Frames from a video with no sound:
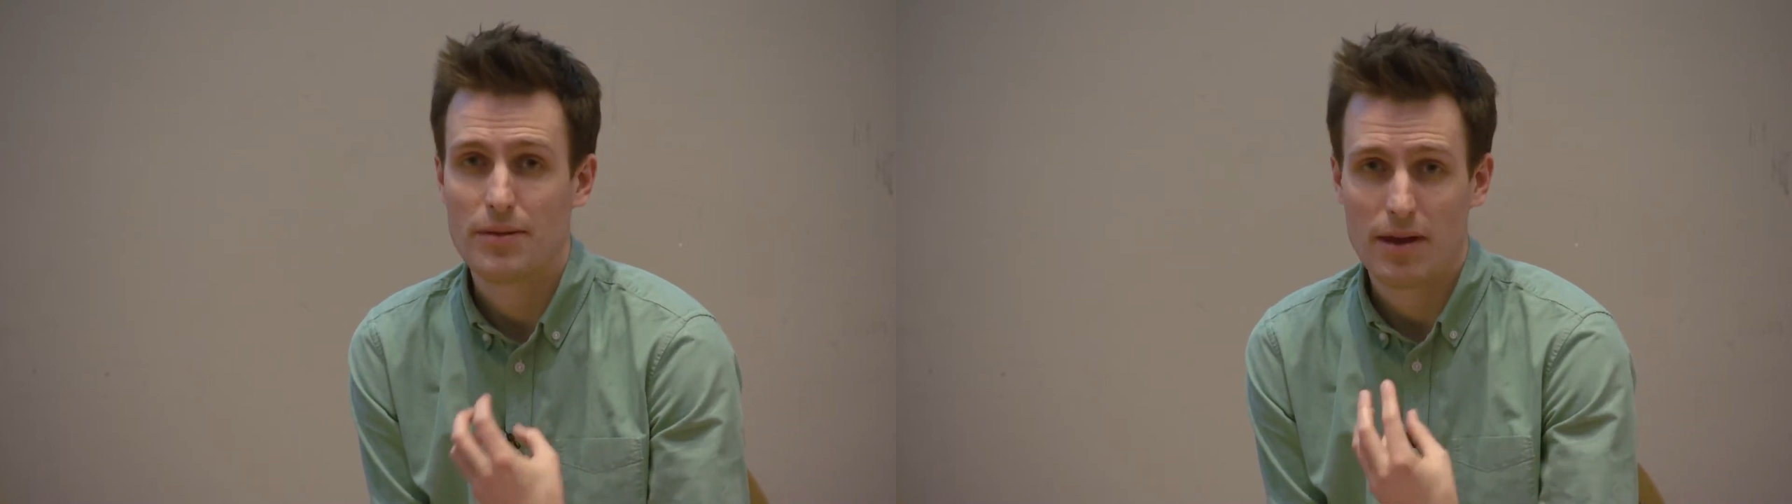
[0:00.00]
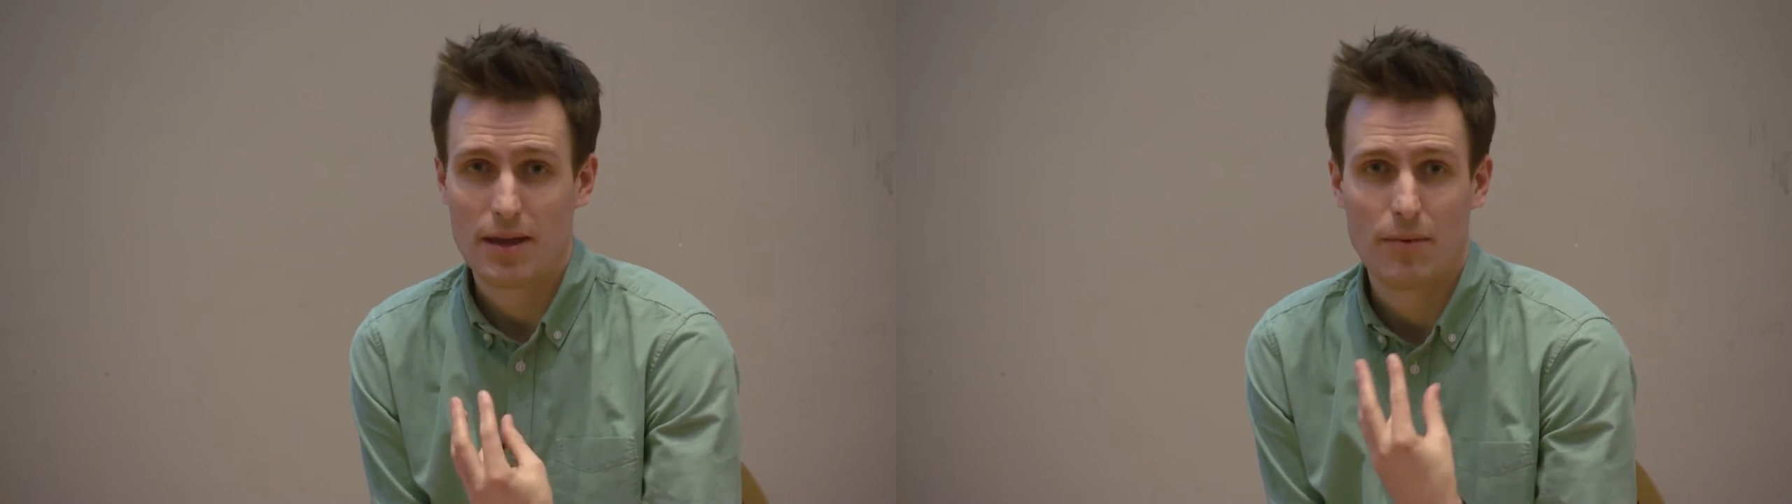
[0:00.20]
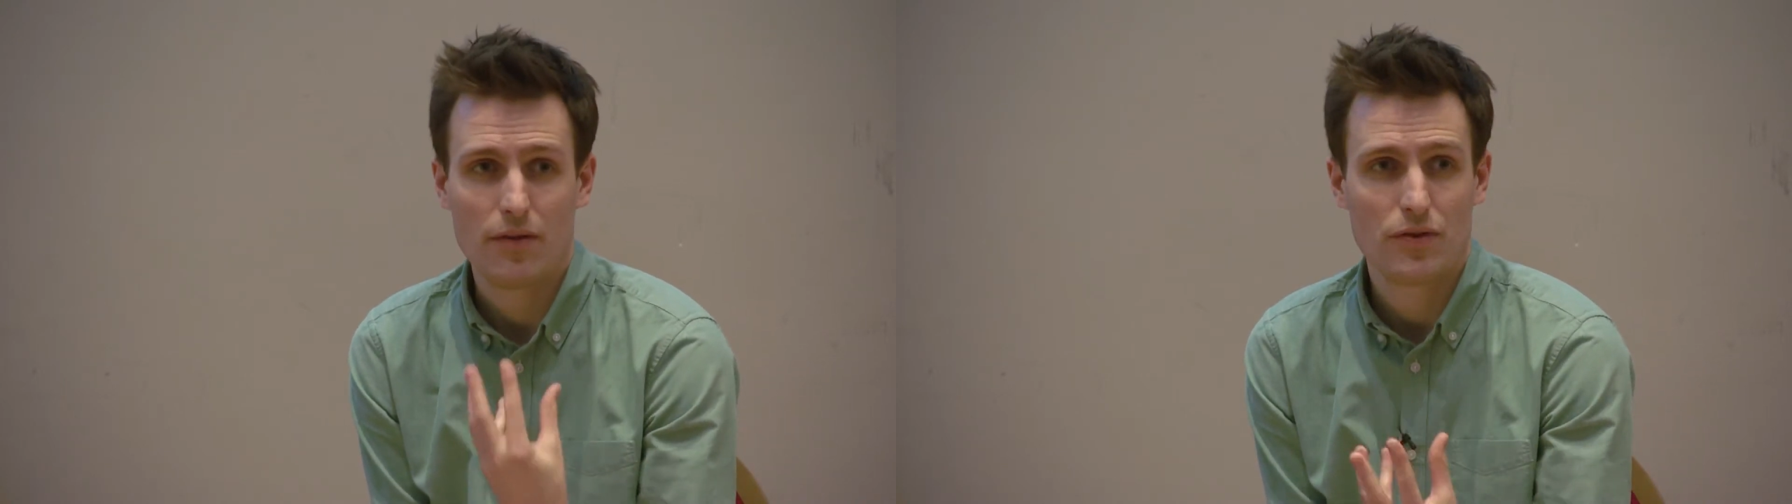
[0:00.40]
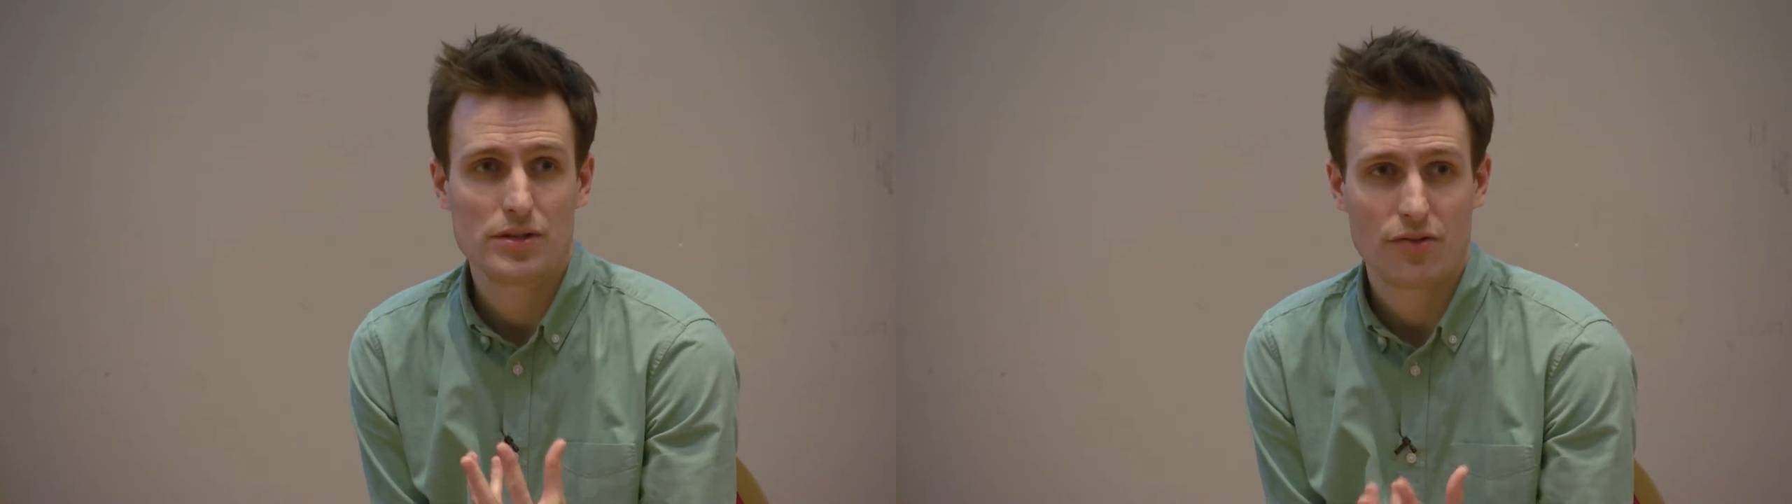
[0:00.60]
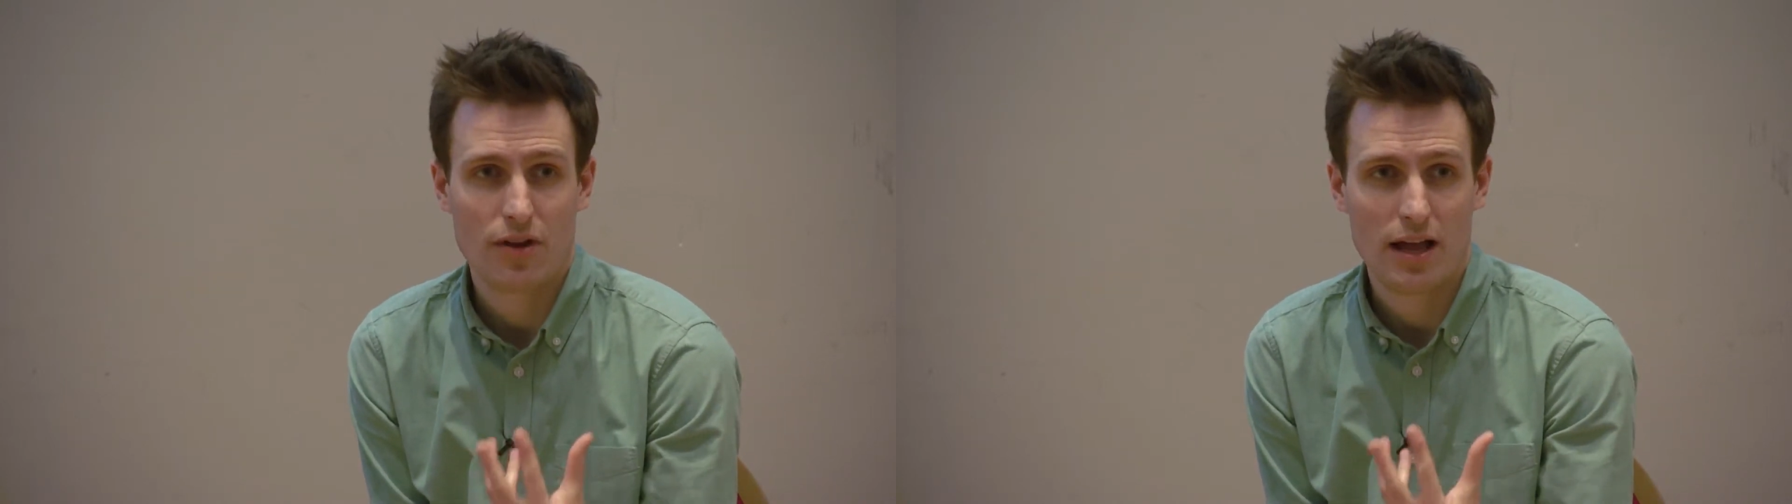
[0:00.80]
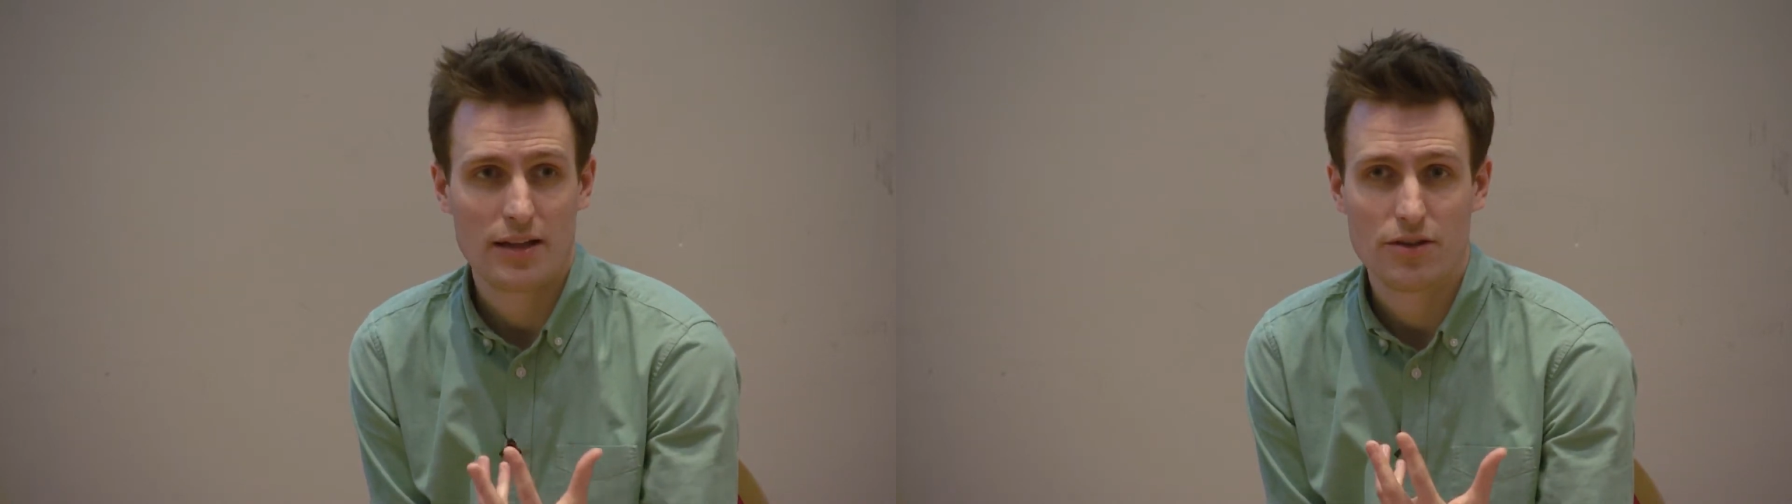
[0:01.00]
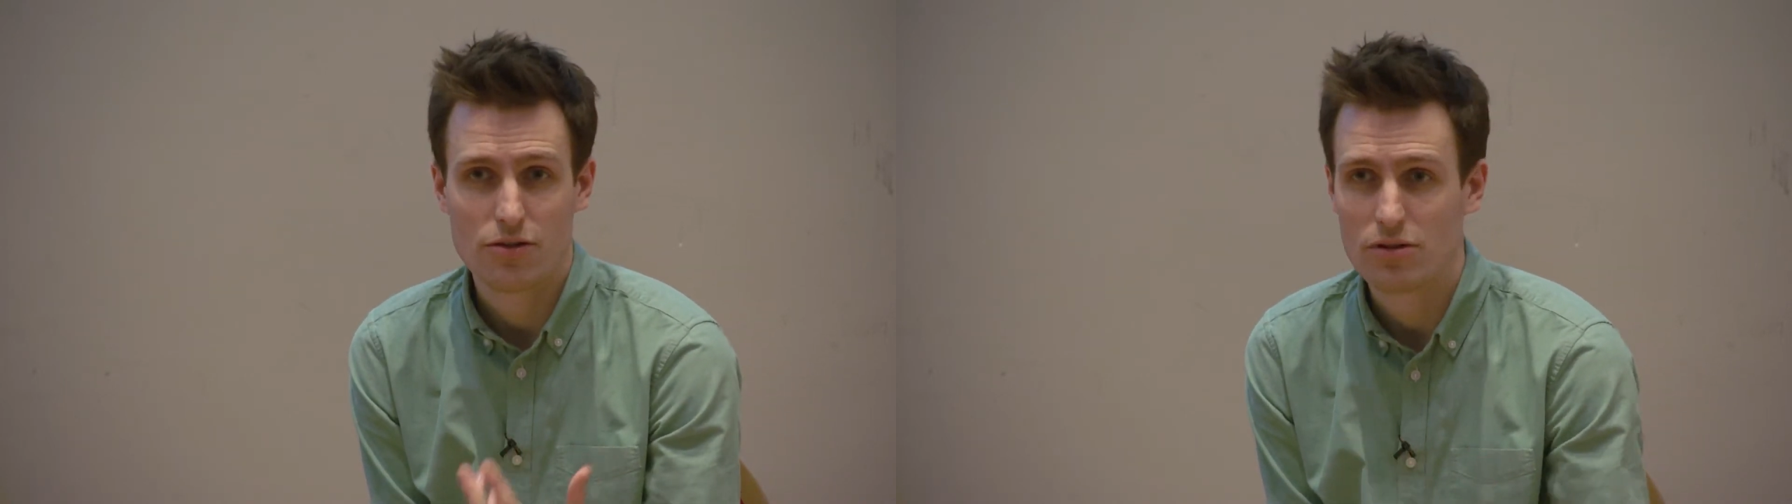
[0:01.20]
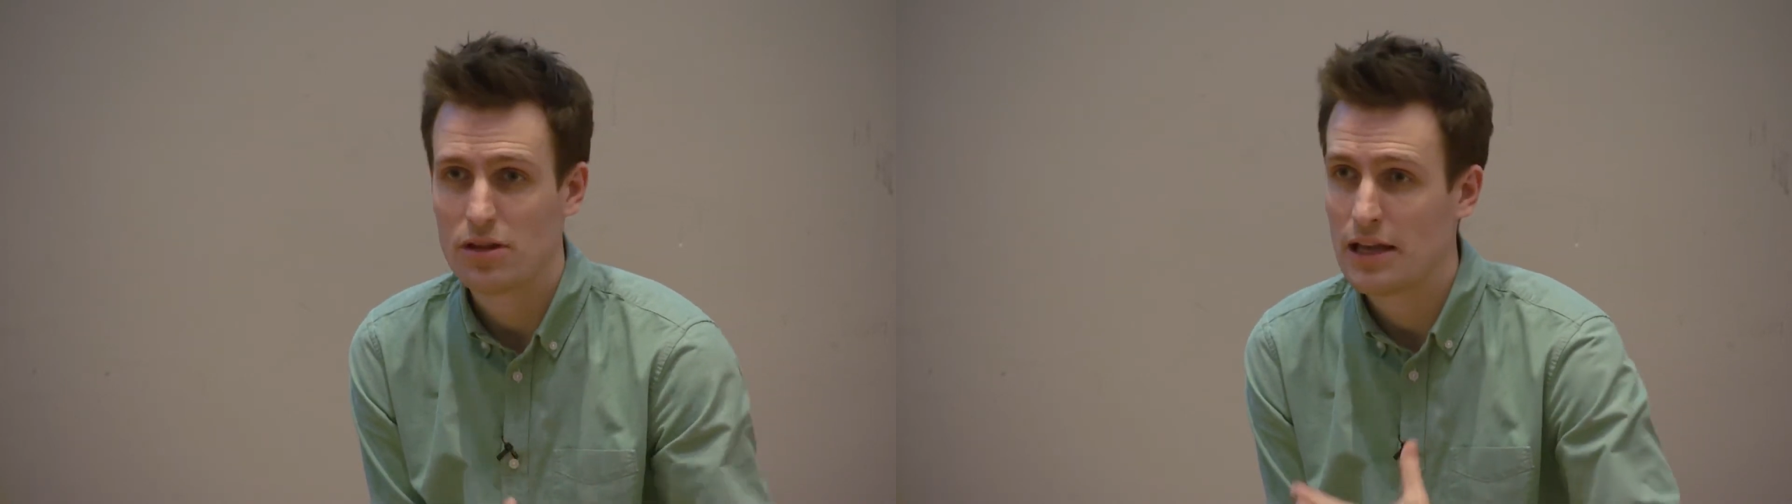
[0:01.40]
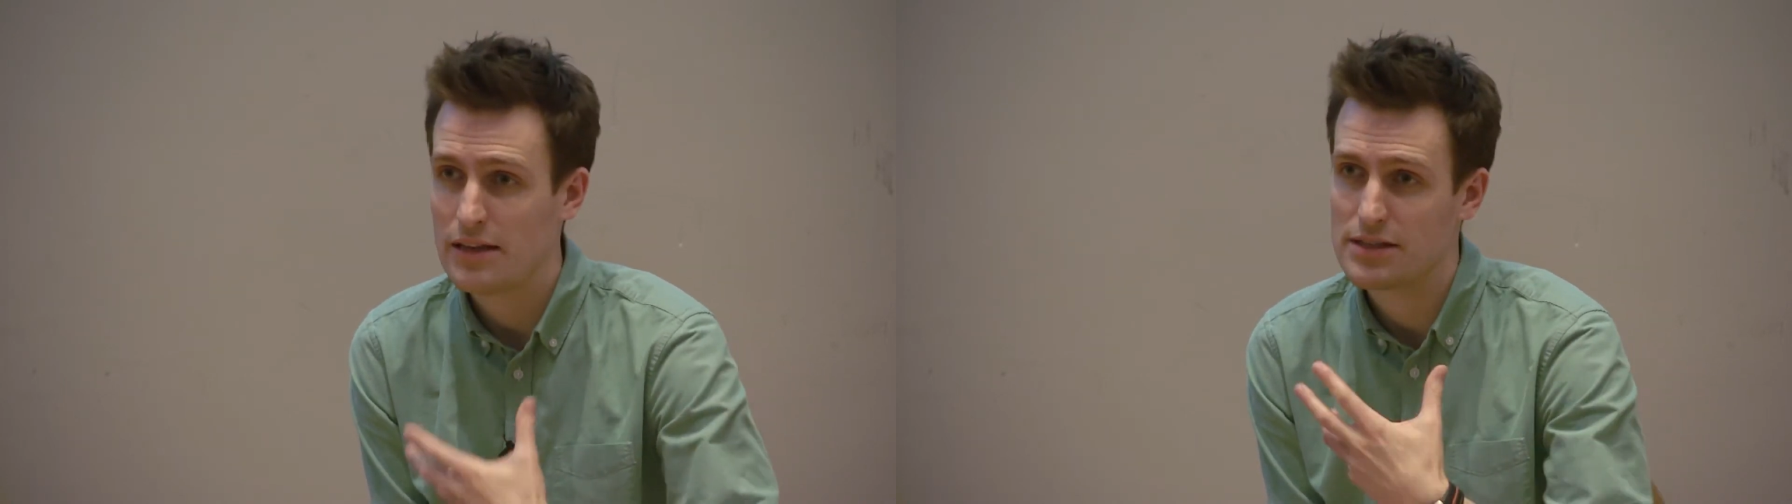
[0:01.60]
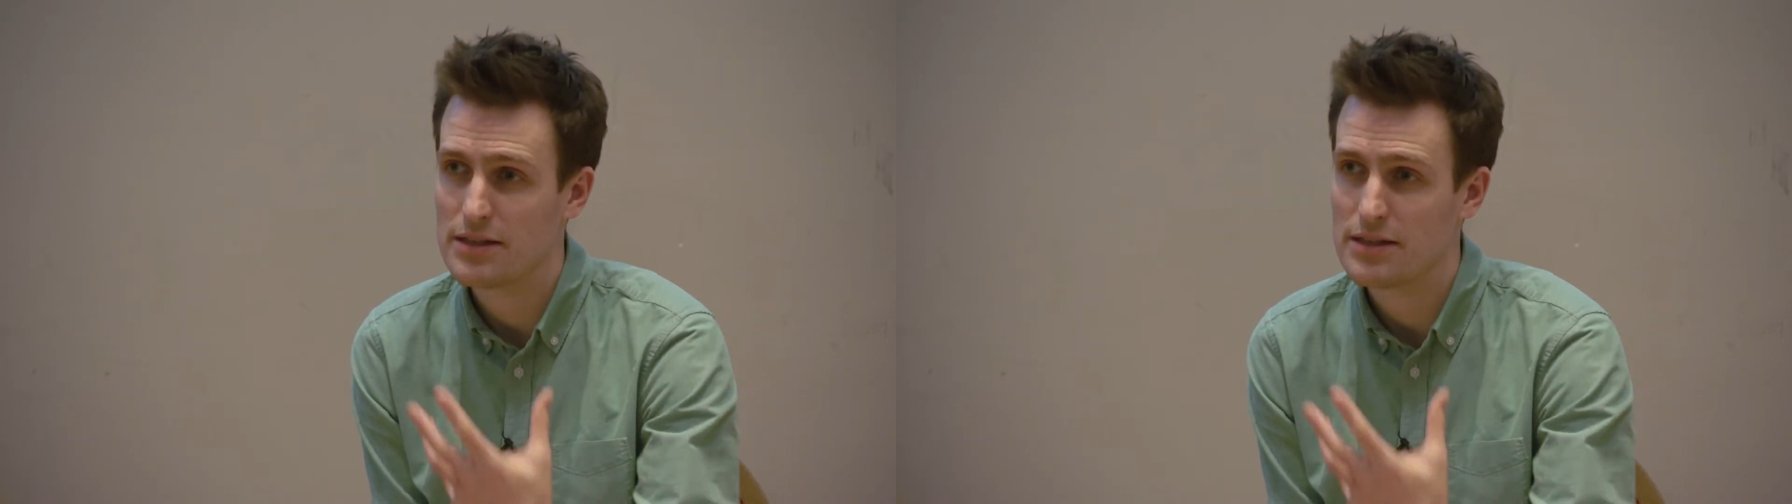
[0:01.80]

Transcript: making mindfulness a reality in their own lives,